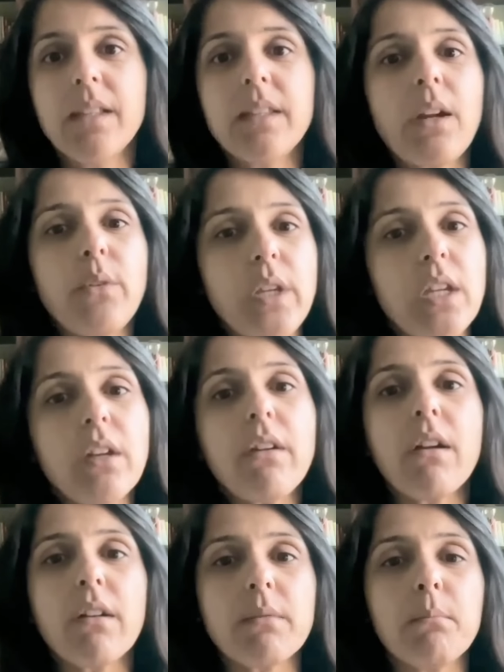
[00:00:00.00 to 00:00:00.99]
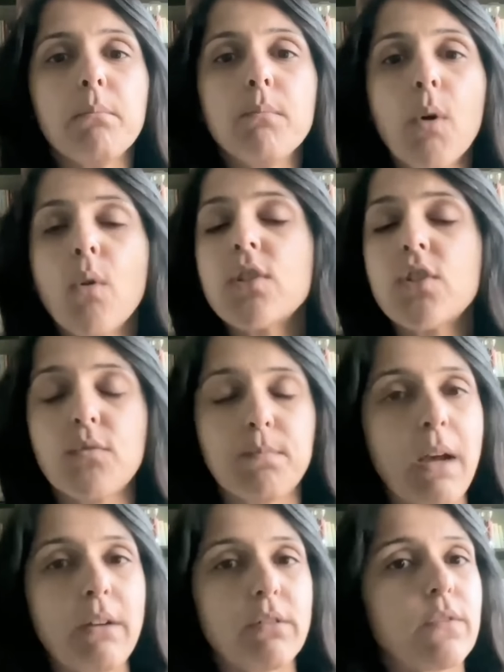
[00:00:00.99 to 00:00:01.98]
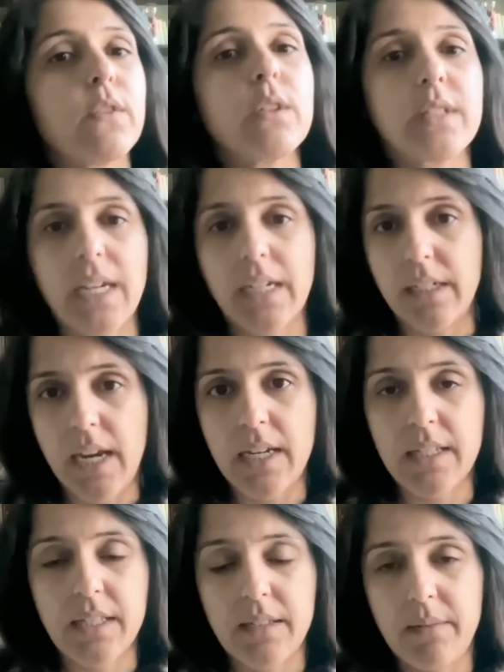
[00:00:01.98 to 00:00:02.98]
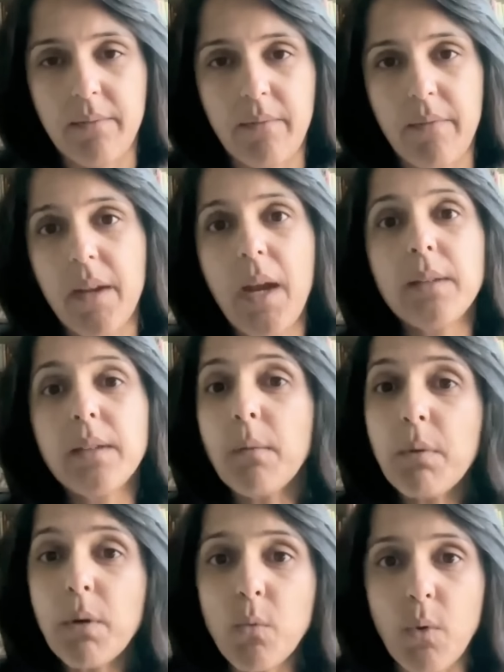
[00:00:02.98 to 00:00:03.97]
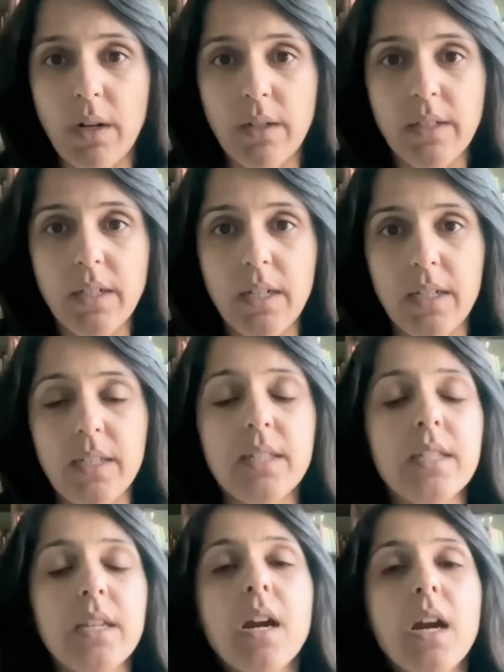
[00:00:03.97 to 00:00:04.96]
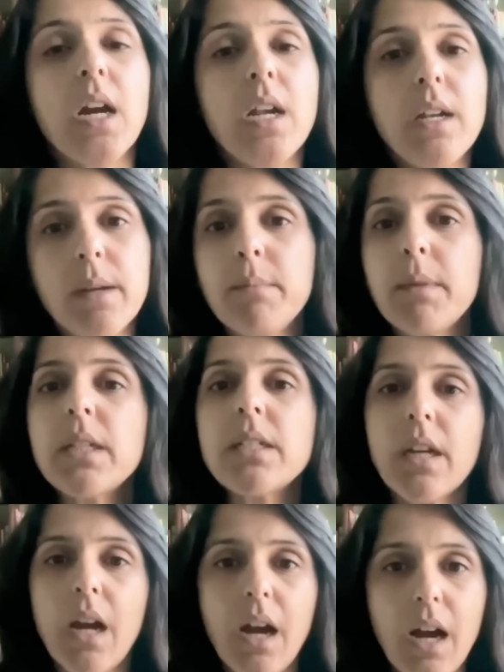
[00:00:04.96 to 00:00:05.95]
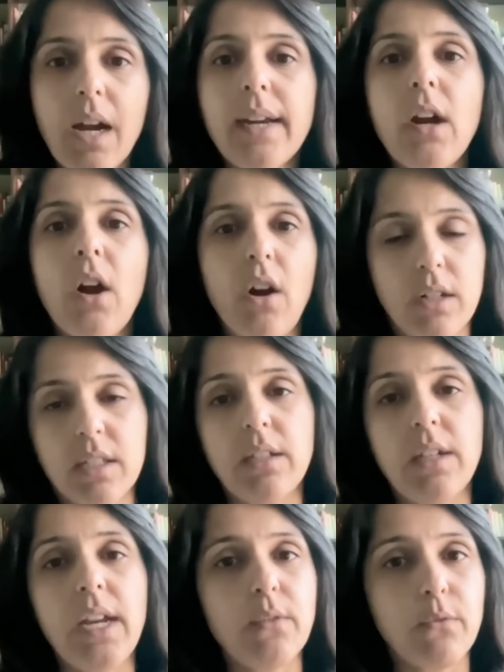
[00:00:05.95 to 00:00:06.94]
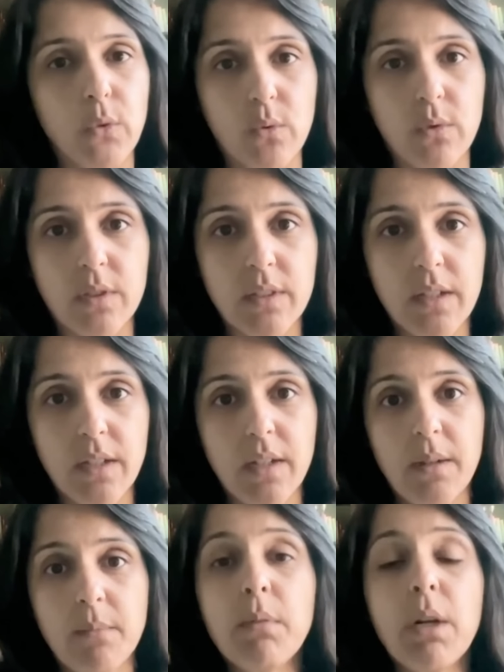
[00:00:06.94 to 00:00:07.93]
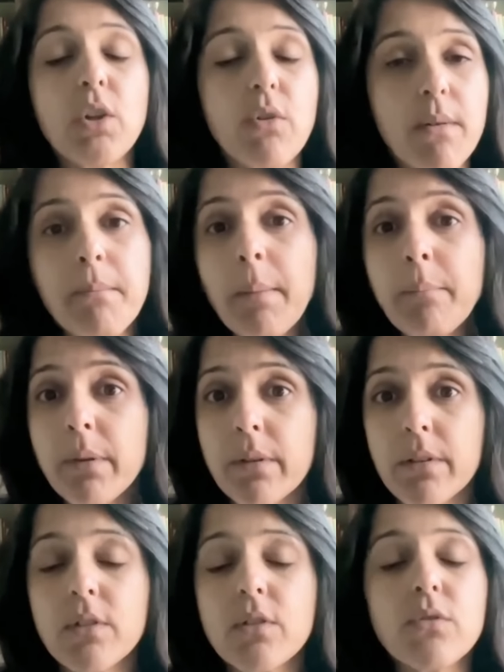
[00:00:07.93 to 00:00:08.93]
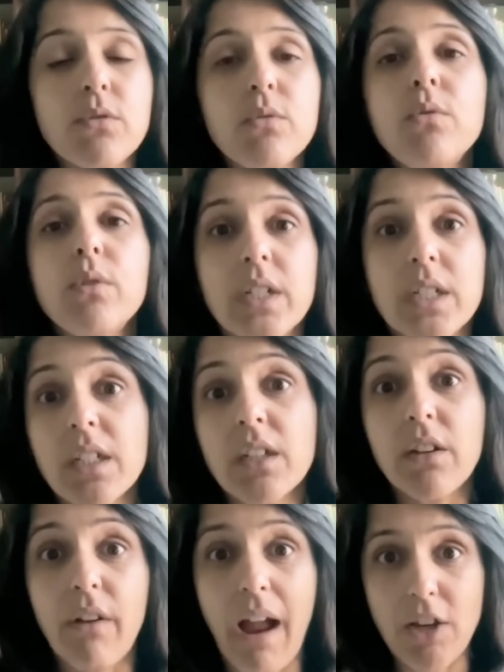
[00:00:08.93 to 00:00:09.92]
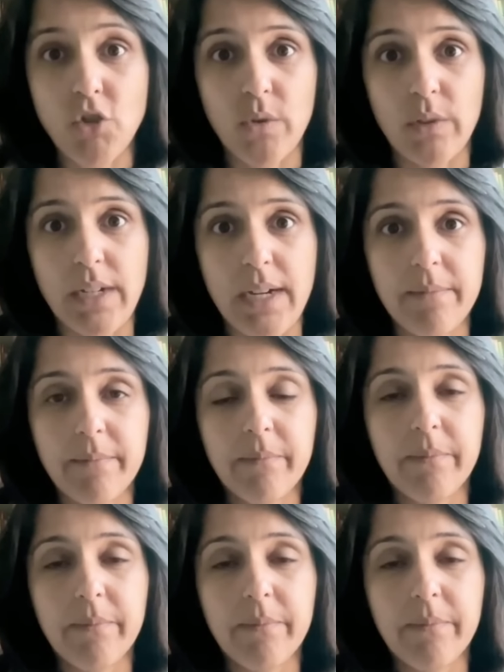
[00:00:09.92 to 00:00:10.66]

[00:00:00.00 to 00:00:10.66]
Now, here are most powerful techniques. Number one is limit high oxalate foods, but remember to do it gradually.